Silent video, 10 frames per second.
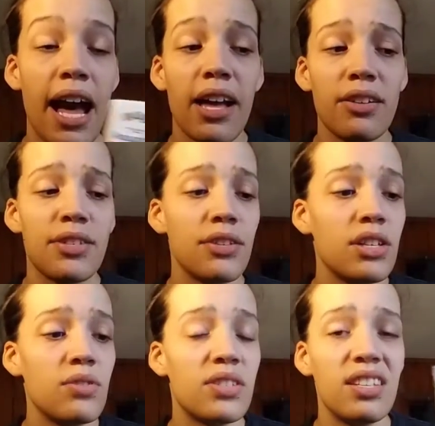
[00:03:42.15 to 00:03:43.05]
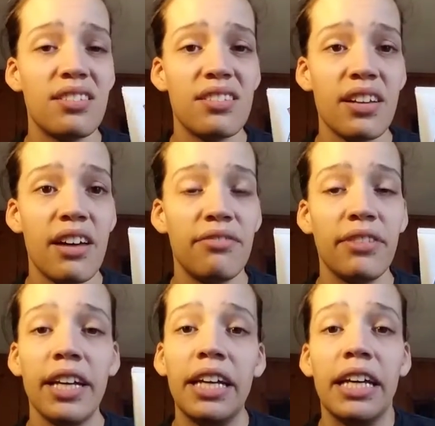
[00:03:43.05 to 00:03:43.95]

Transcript: I also use this stuff